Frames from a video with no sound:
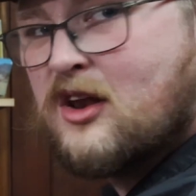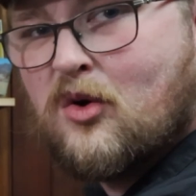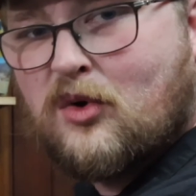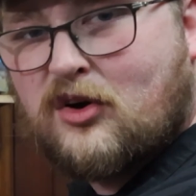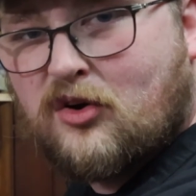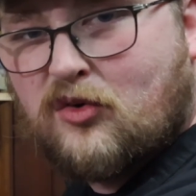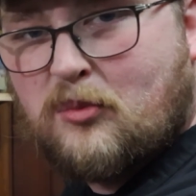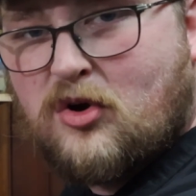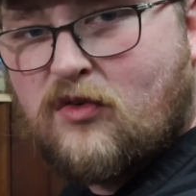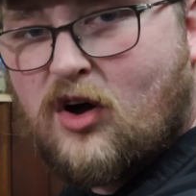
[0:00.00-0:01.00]
know we're going to
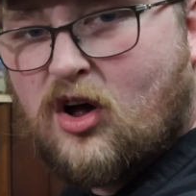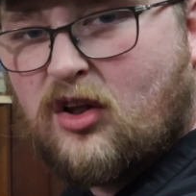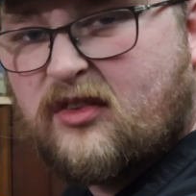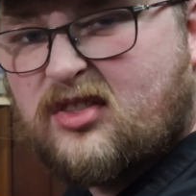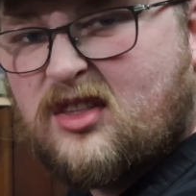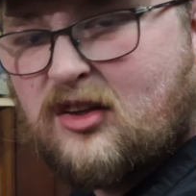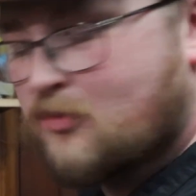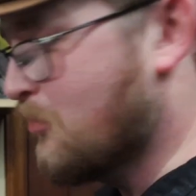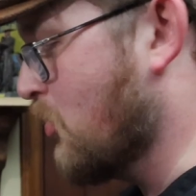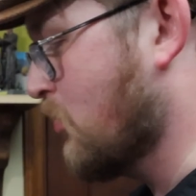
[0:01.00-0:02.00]
remove all of this
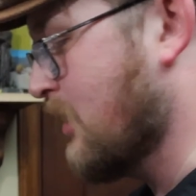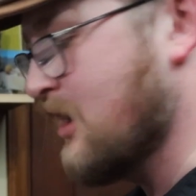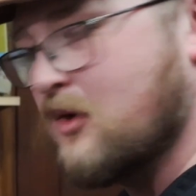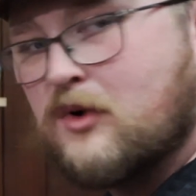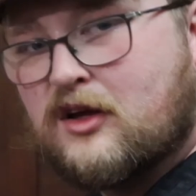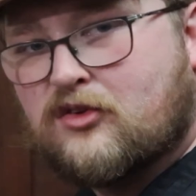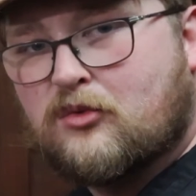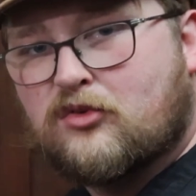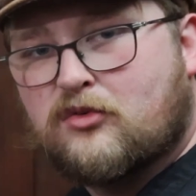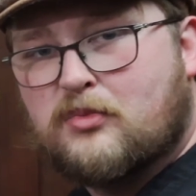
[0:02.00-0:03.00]
bulk anyways.
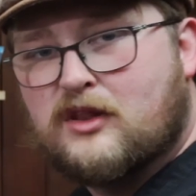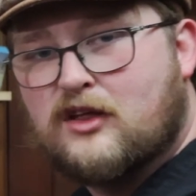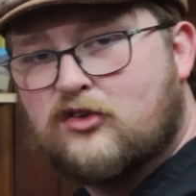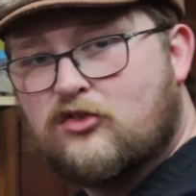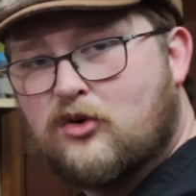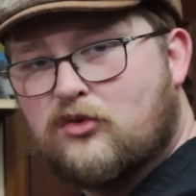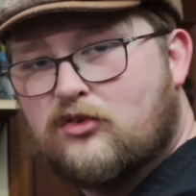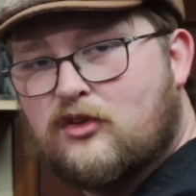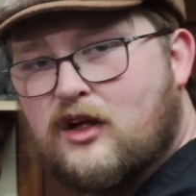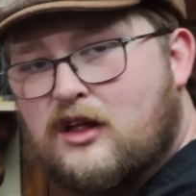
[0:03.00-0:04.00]
I'm going to spin this so it's
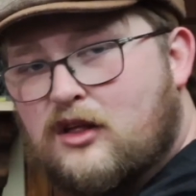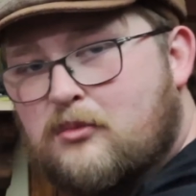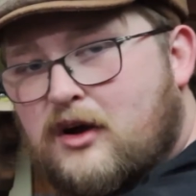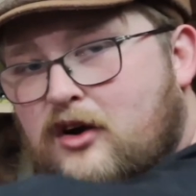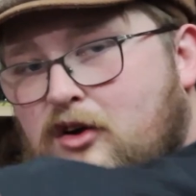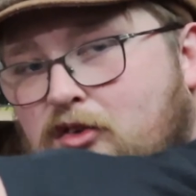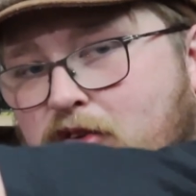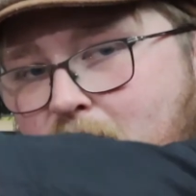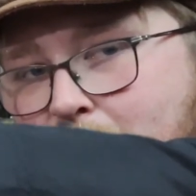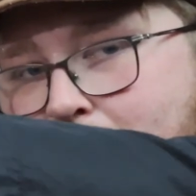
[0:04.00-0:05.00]
slightly better to see.